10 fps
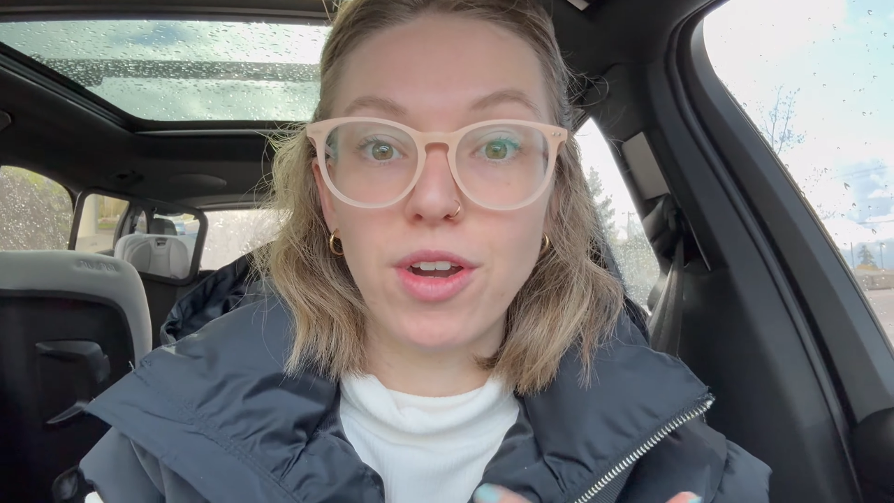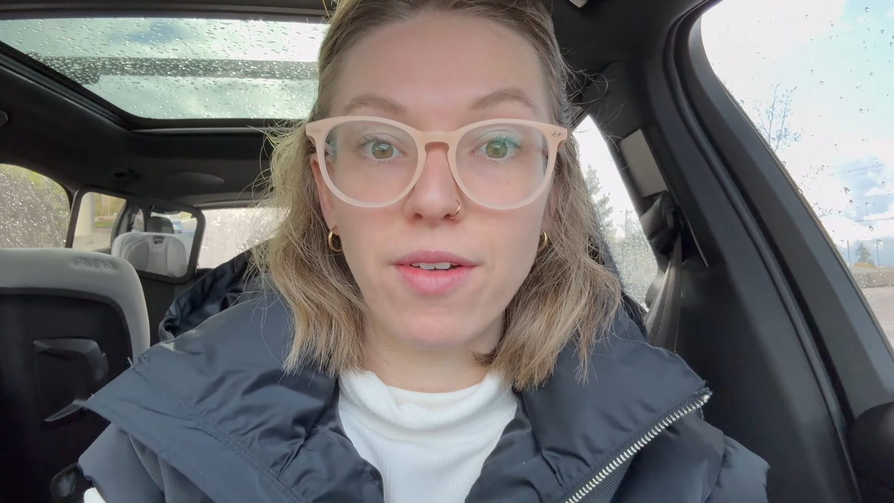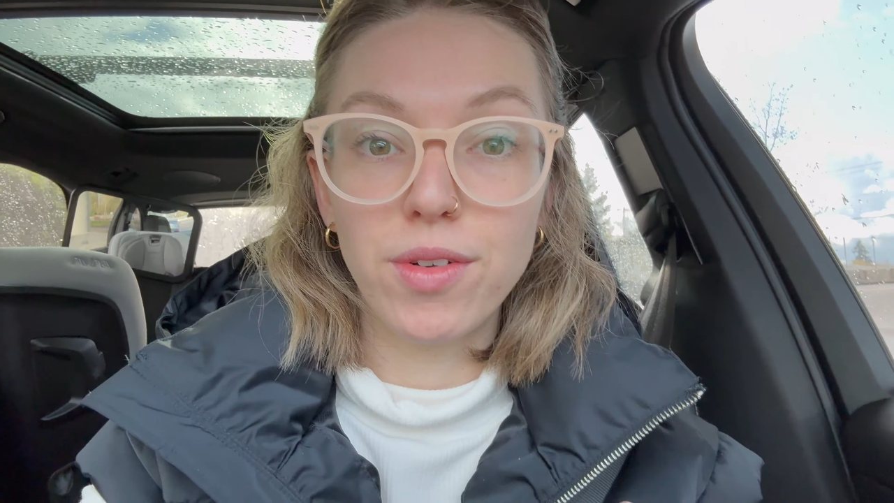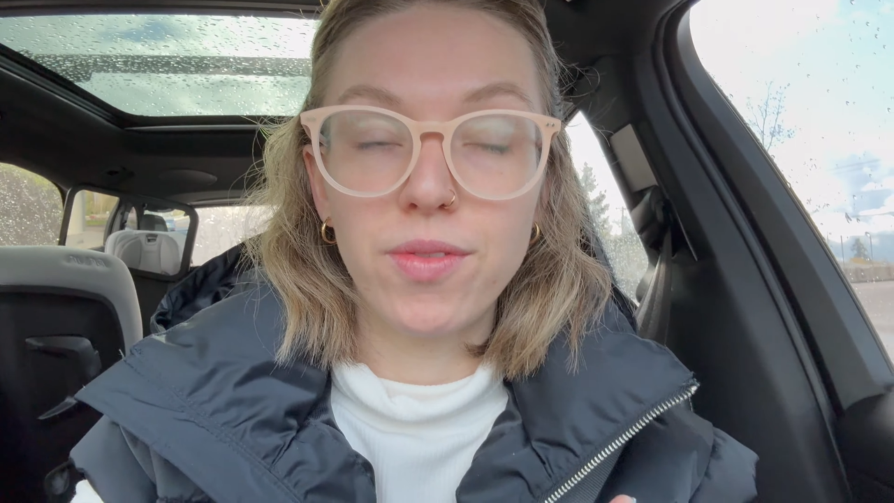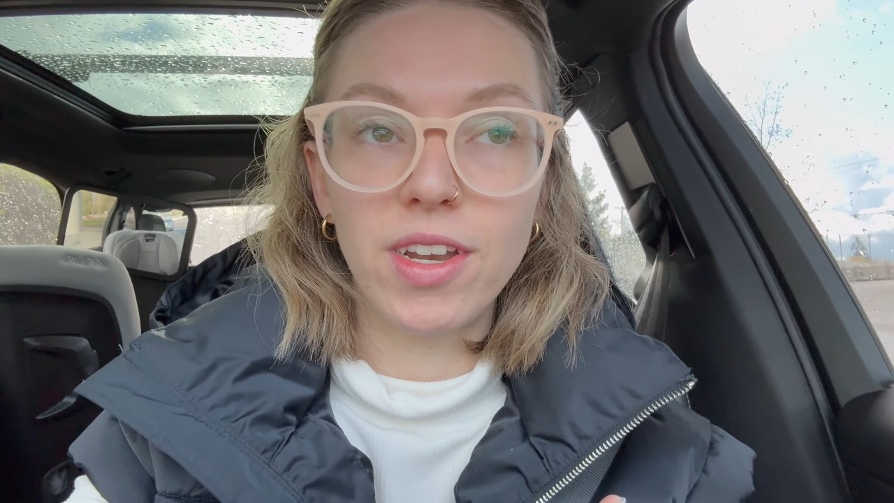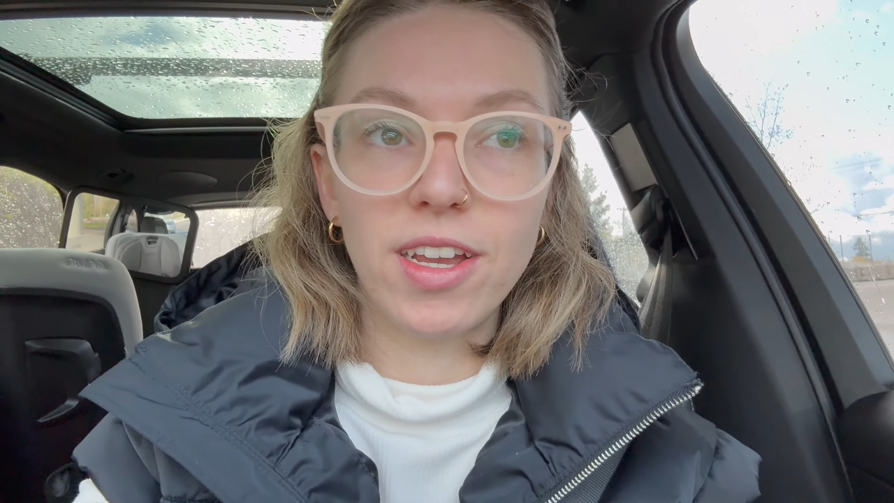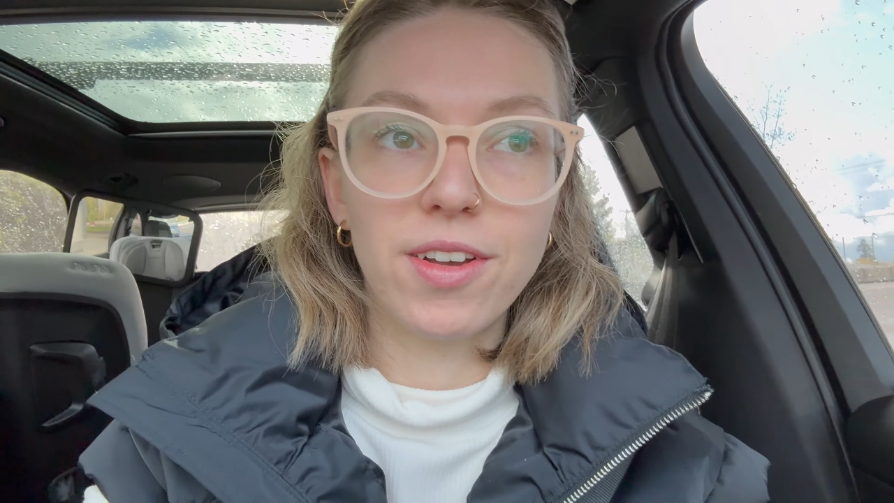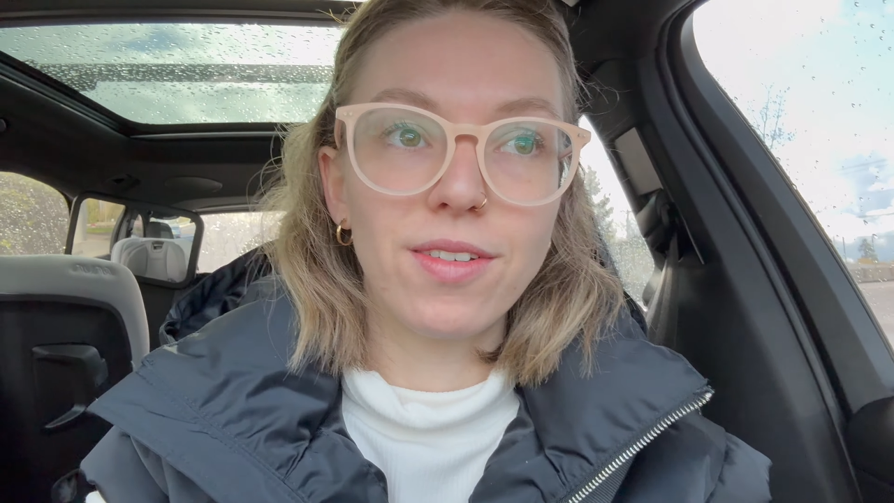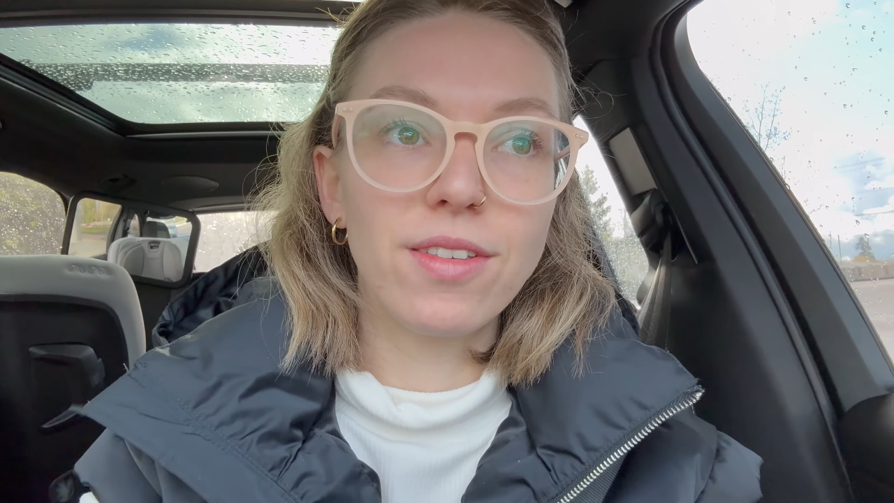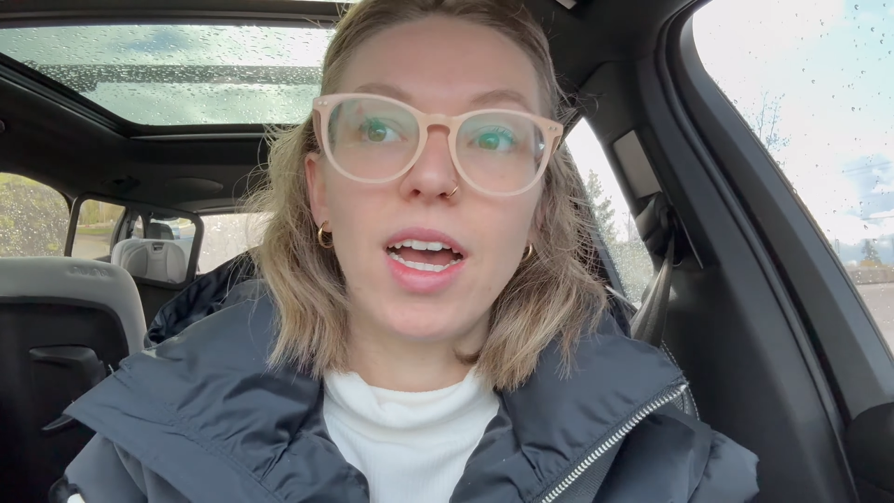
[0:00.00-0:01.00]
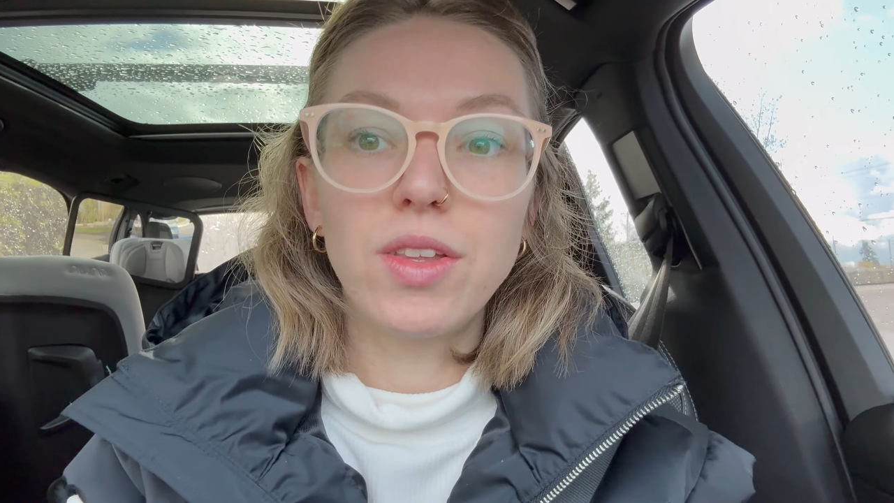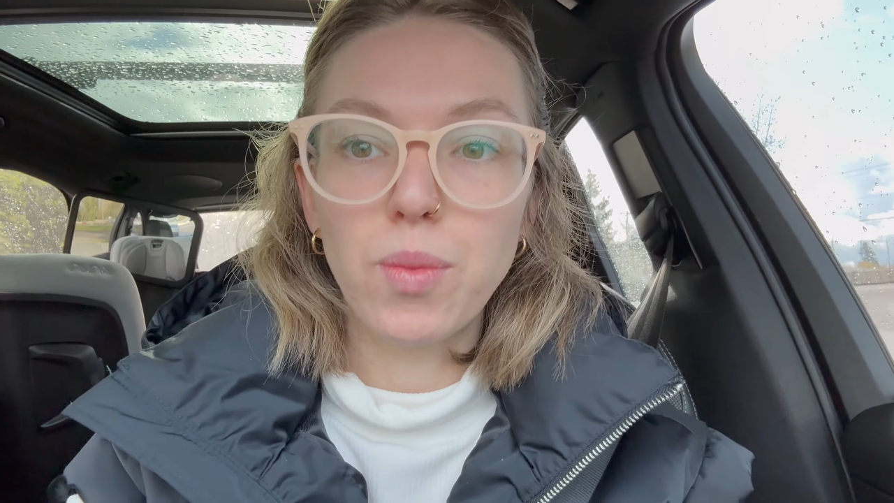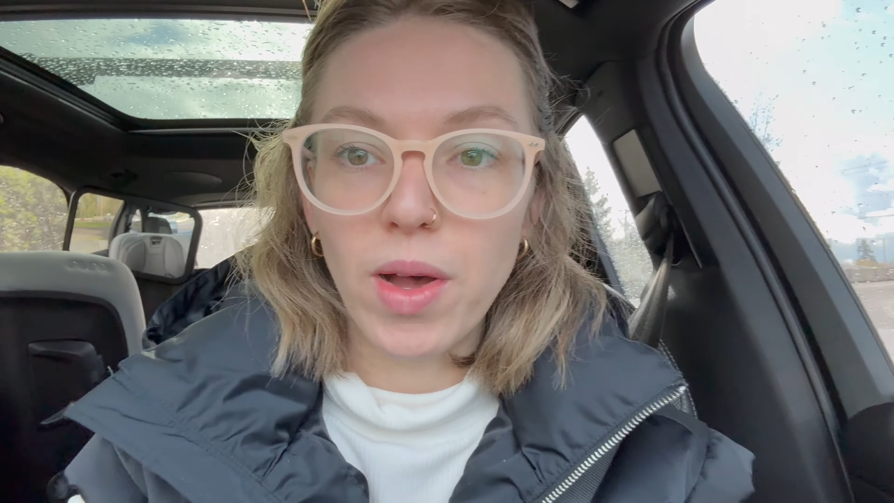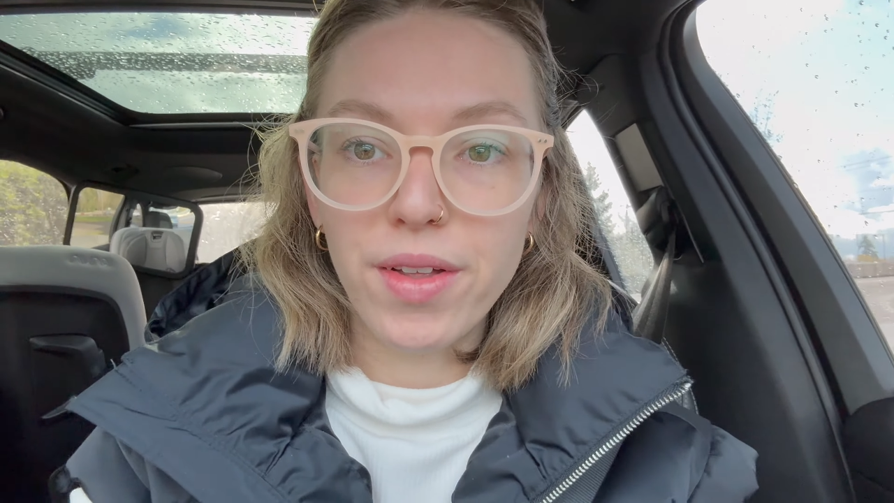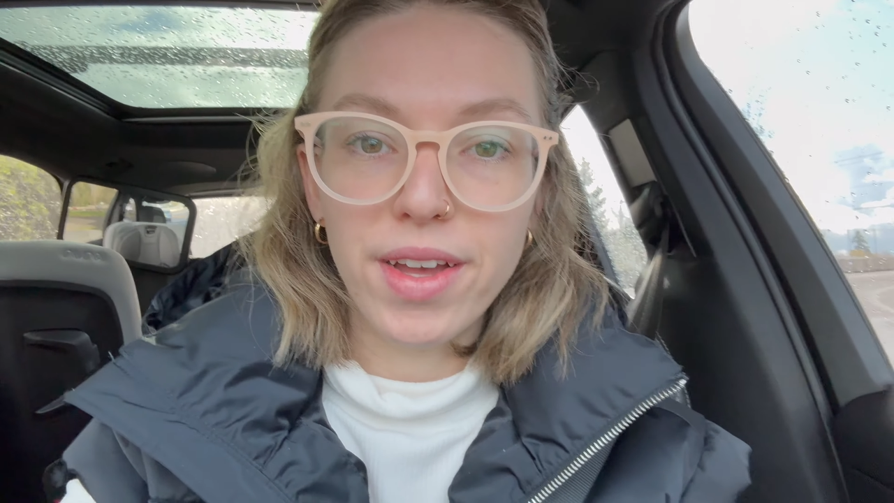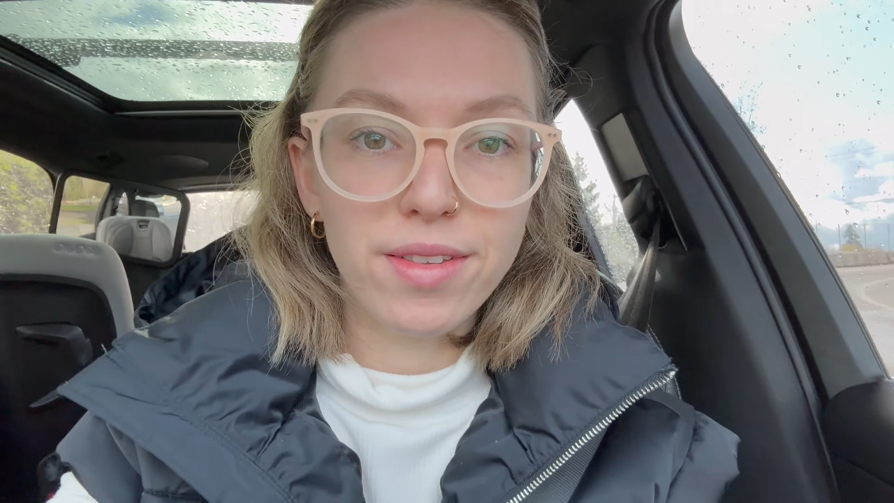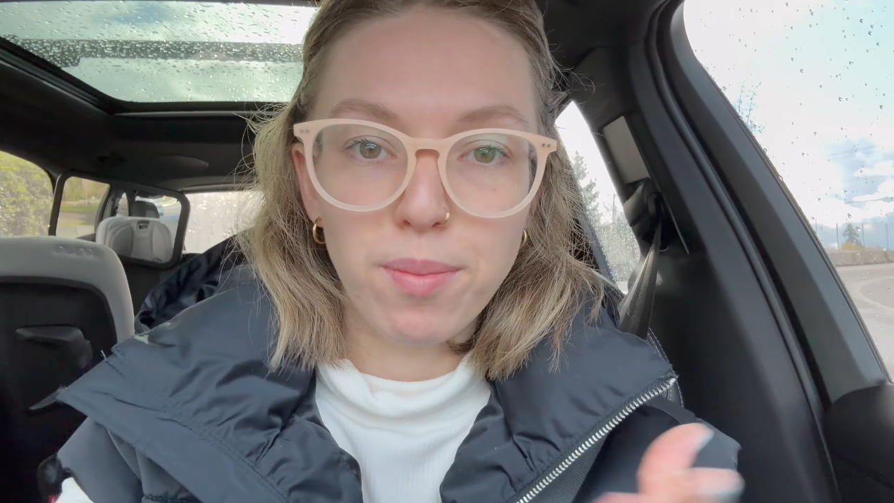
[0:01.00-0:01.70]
travel videos as well as